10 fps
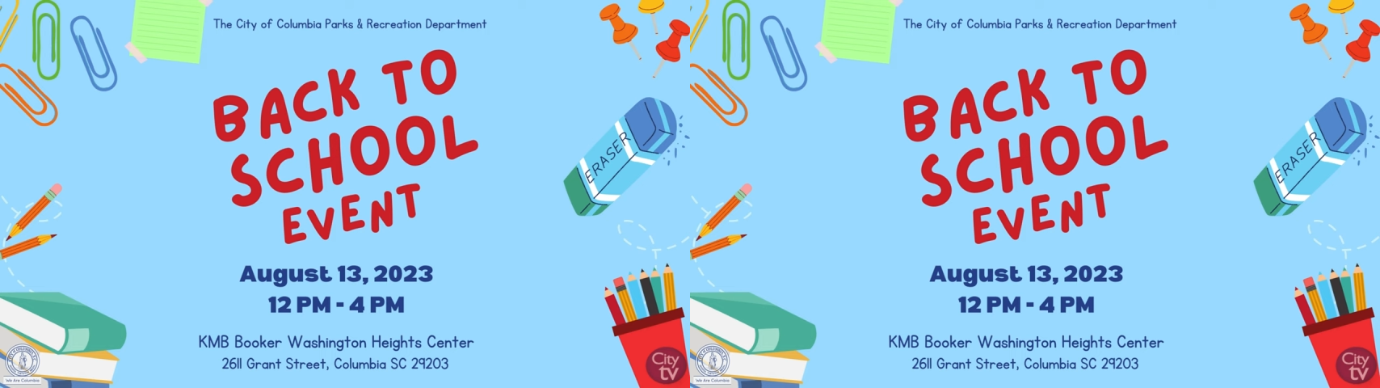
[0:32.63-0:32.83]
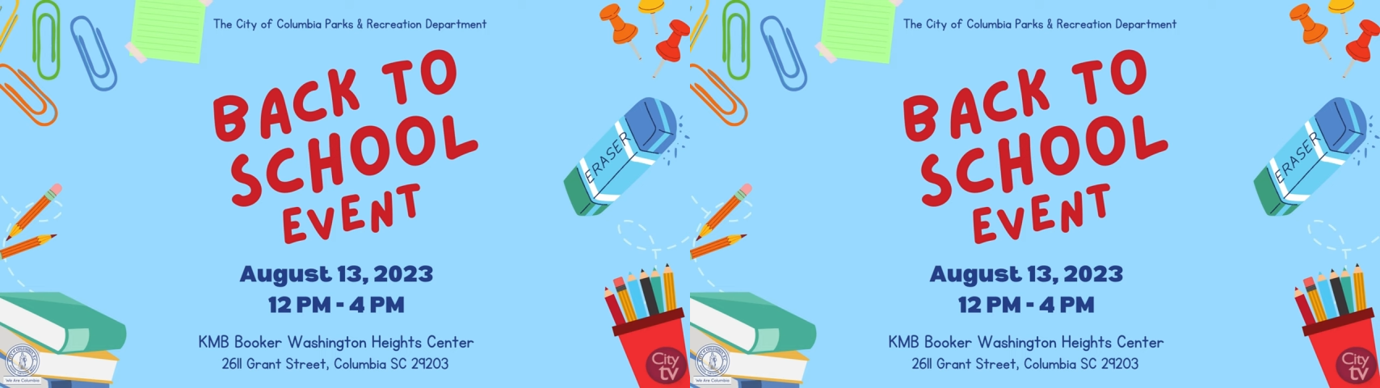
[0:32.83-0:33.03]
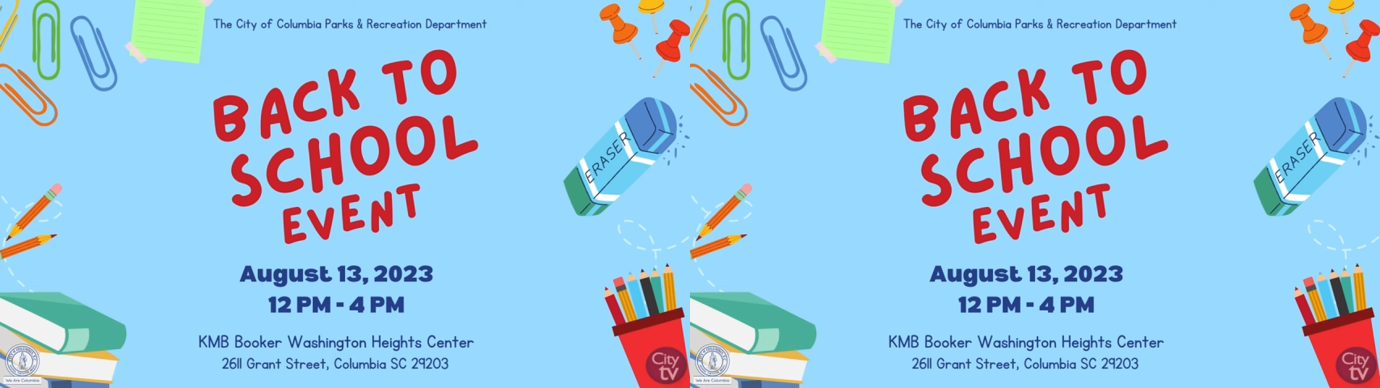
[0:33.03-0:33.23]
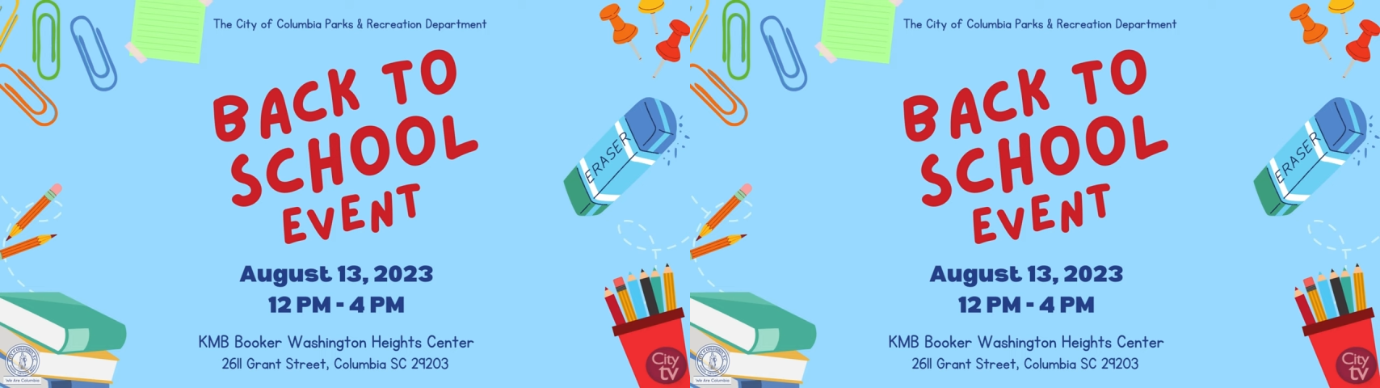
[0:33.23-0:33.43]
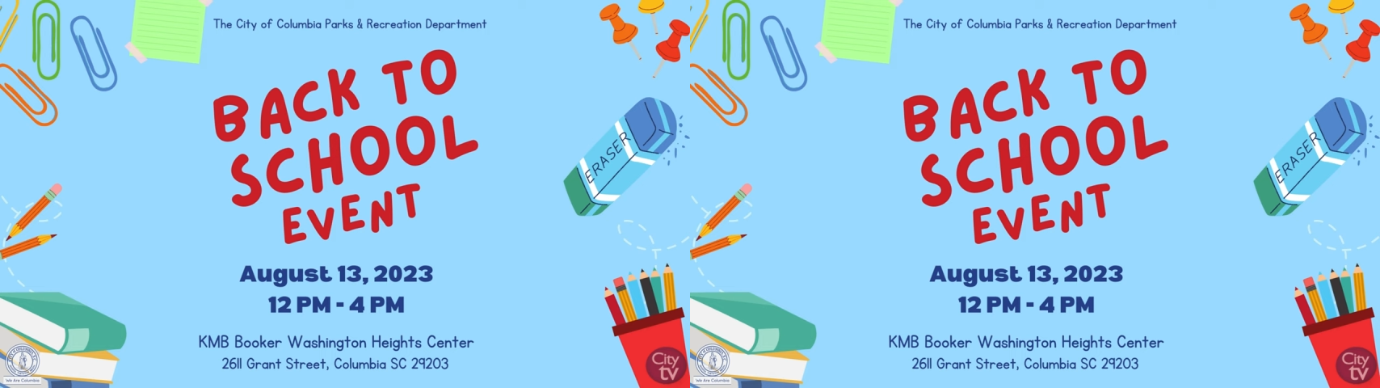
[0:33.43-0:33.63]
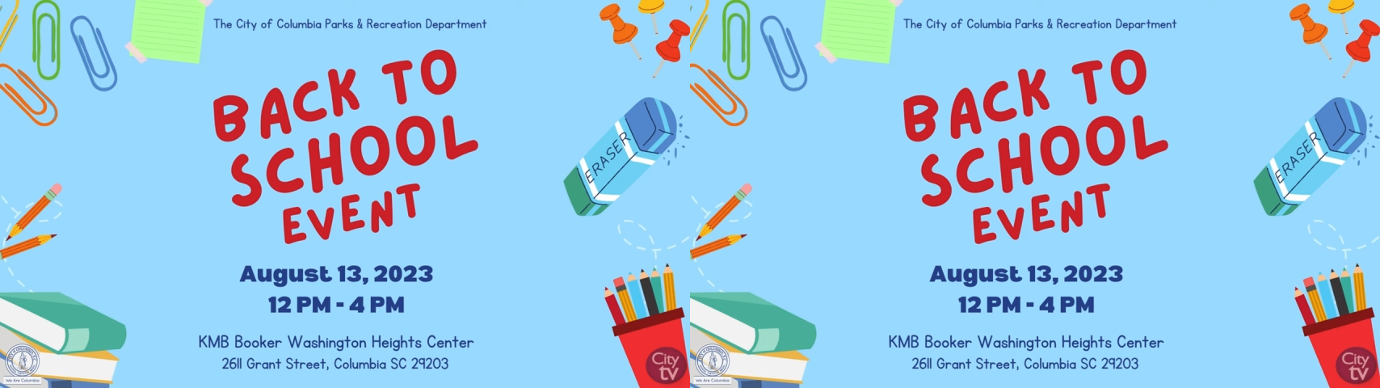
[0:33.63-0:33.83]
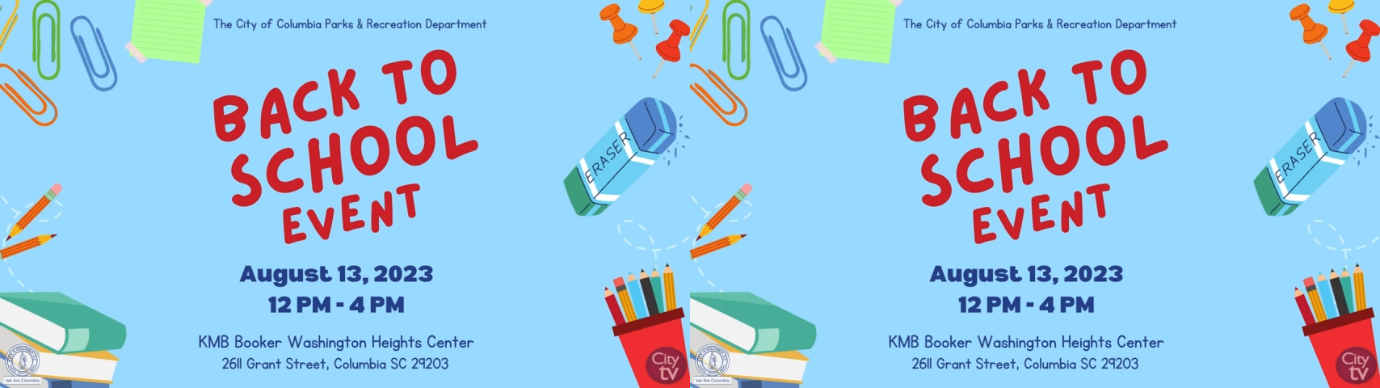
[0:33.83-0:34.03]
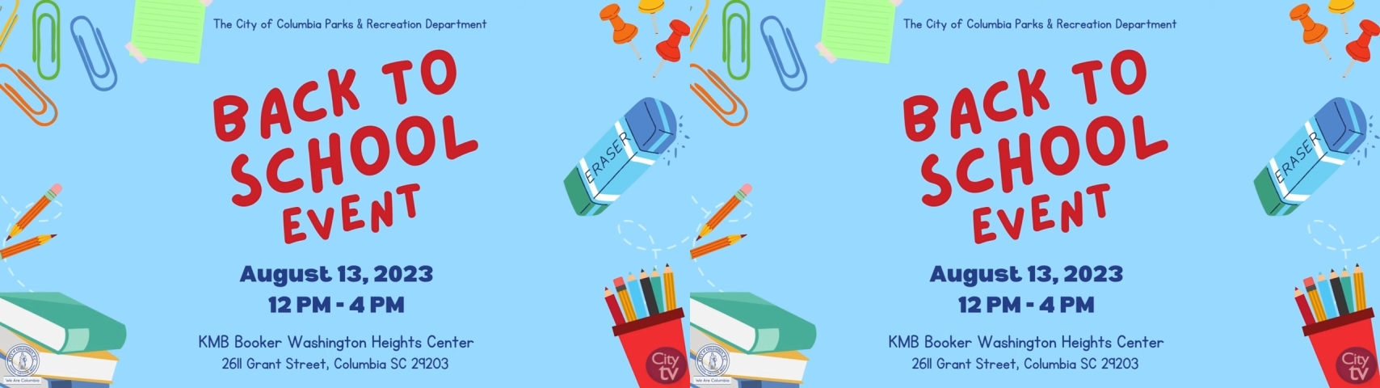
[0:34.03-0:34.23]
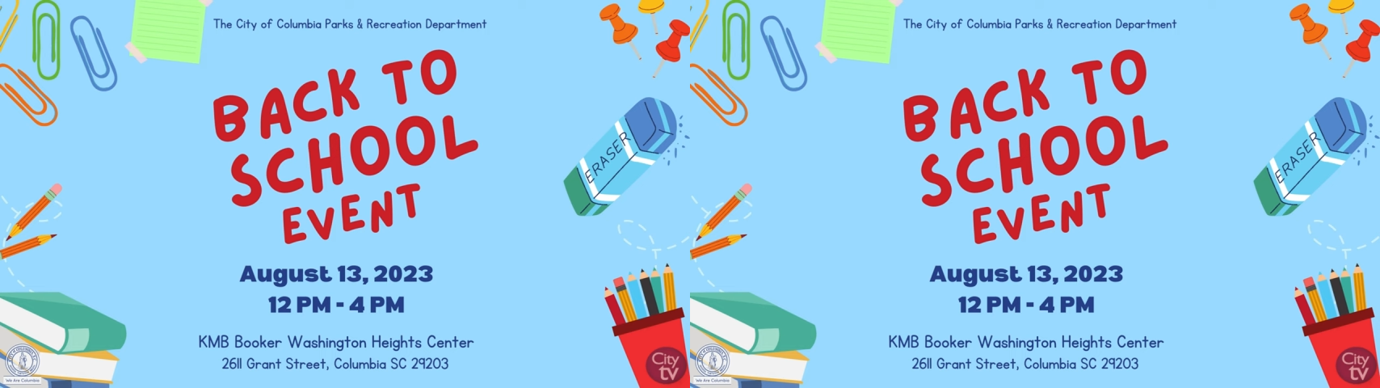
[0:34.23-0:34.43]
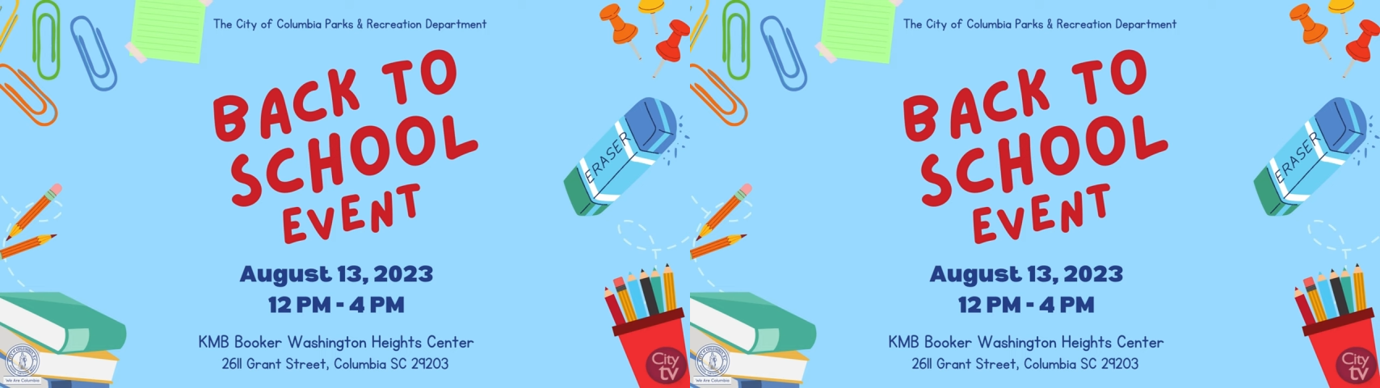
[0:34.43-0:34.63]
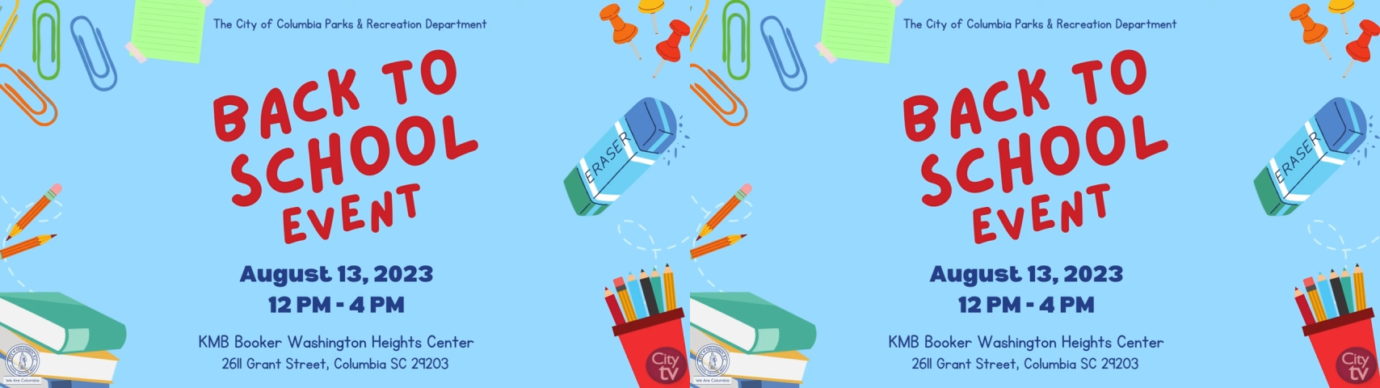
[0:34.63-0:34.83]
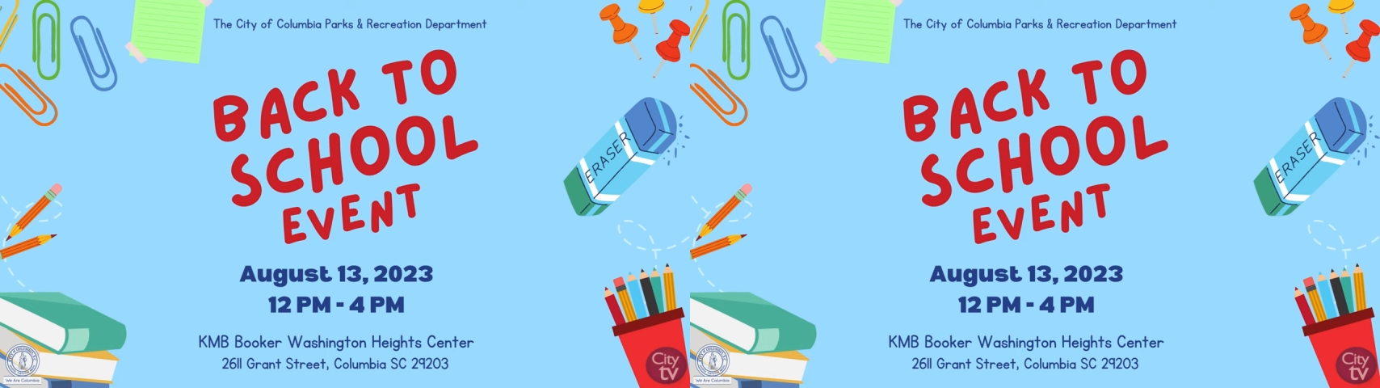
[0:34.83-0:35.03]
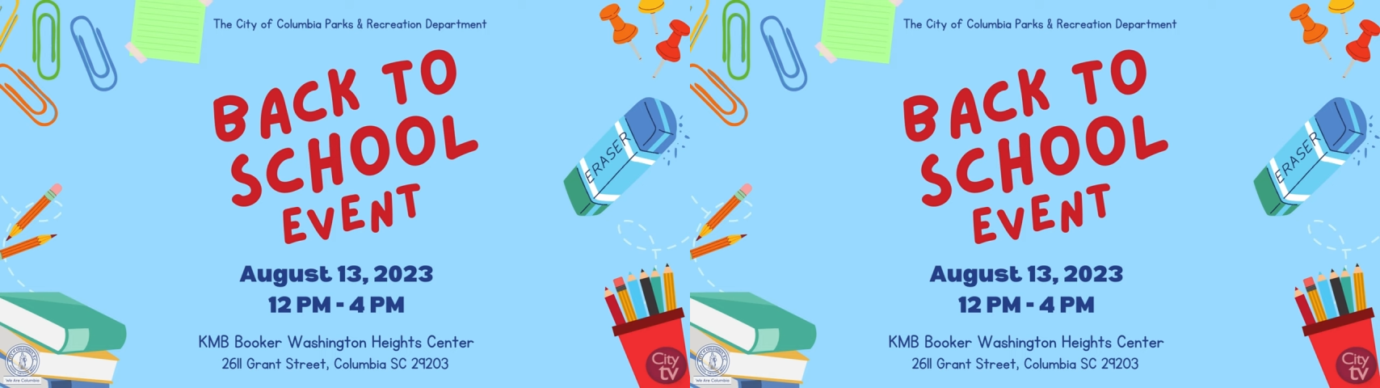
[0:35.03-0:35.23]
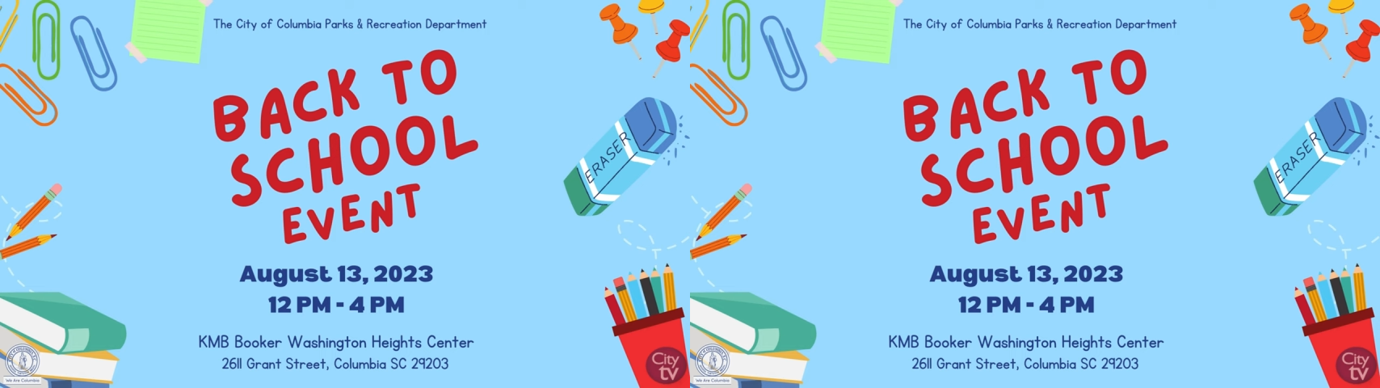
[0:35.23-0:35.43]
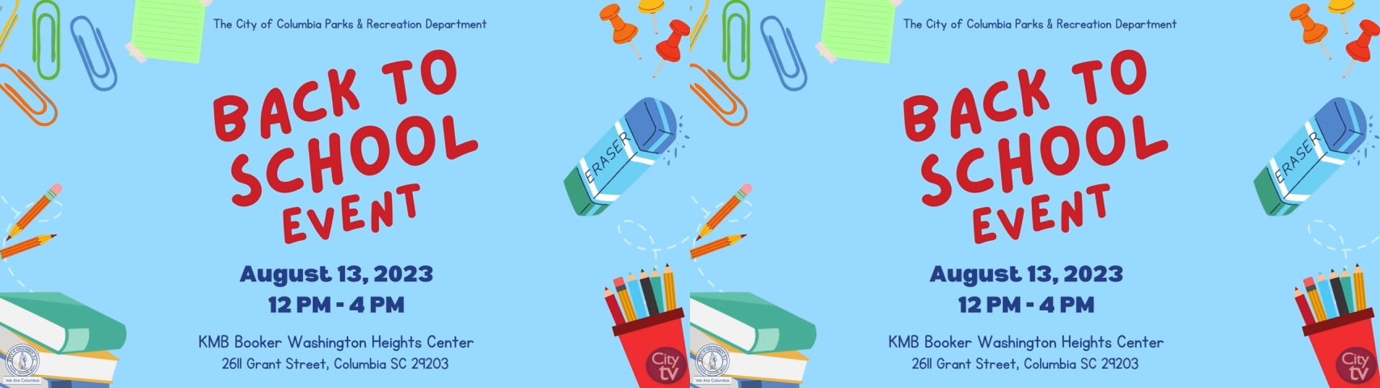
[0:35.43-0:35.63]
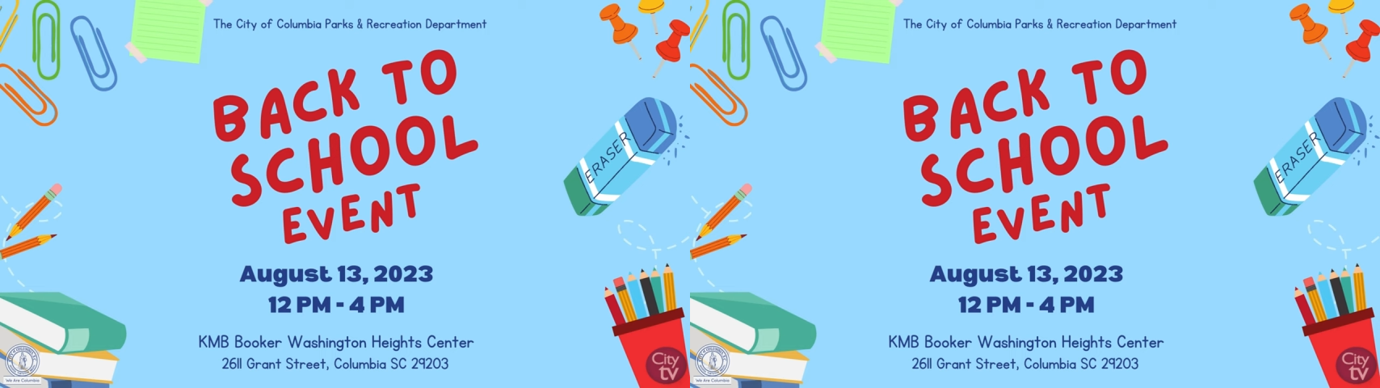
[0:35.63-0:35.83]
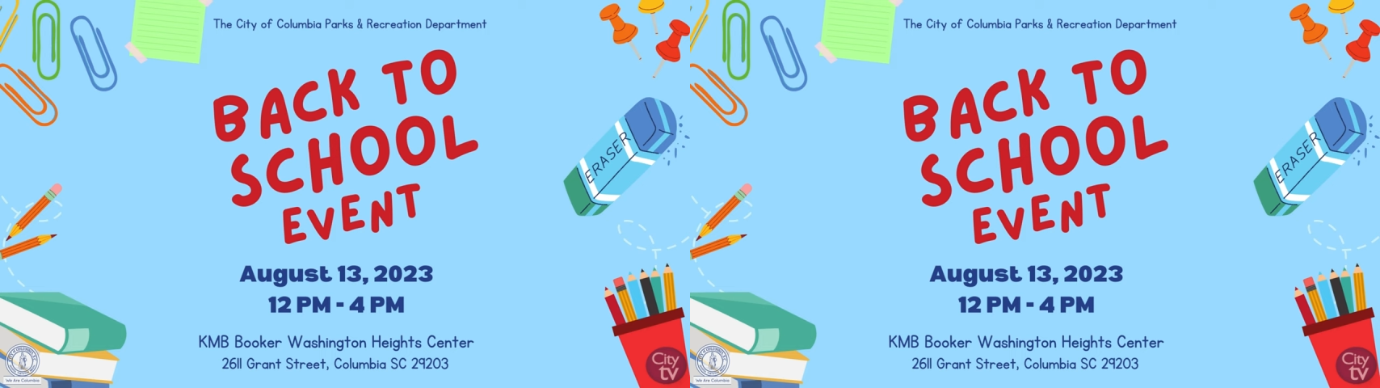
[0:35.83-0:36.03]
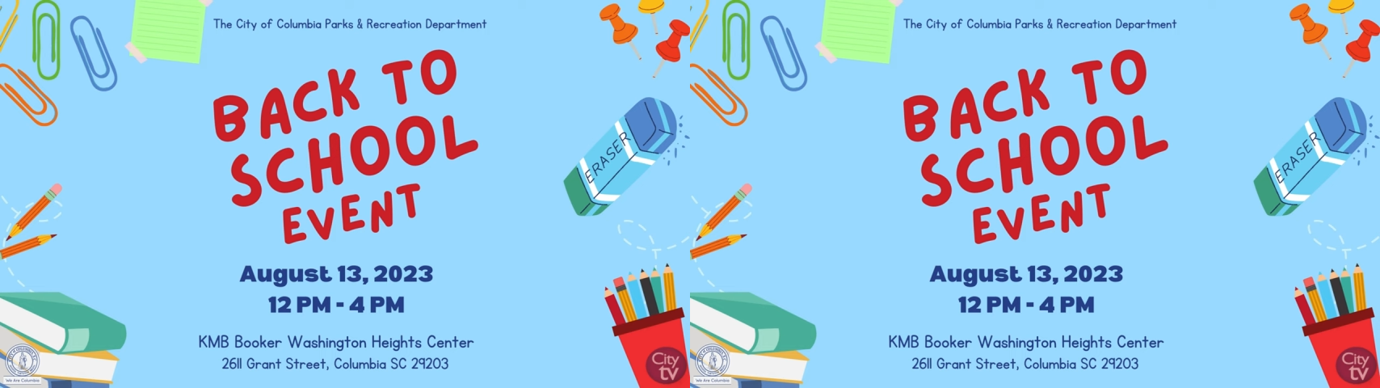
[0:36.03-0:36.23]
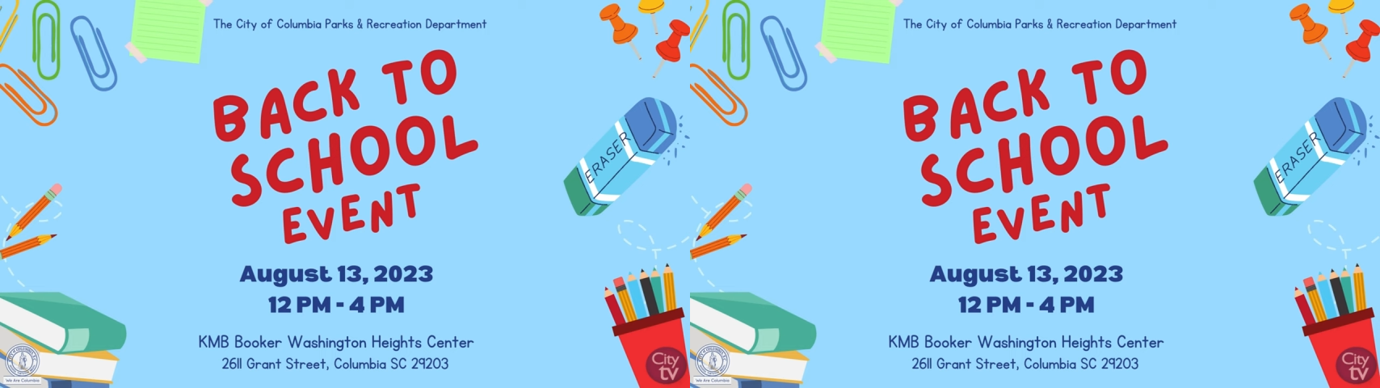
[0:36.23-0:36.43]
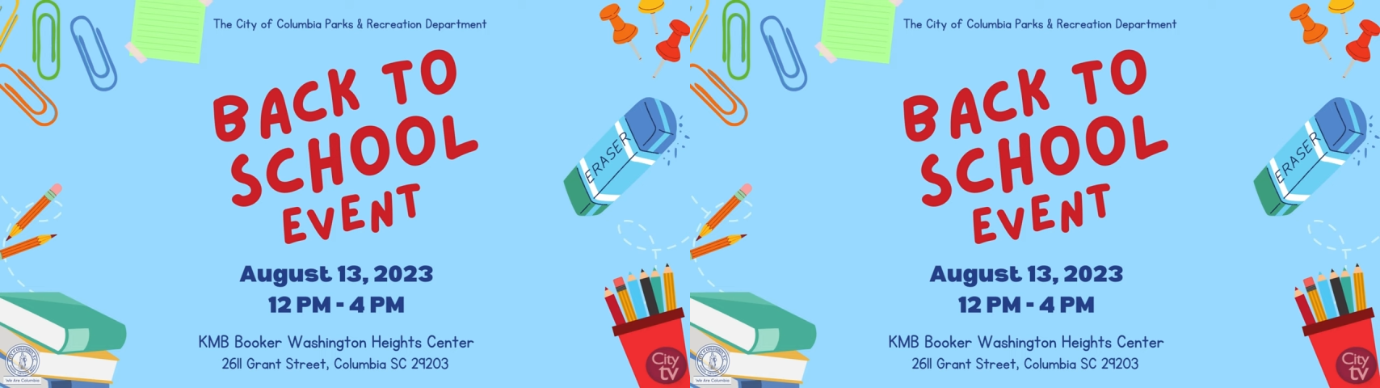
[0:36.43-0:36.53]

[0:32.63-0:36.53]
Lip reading: (no speaker visible)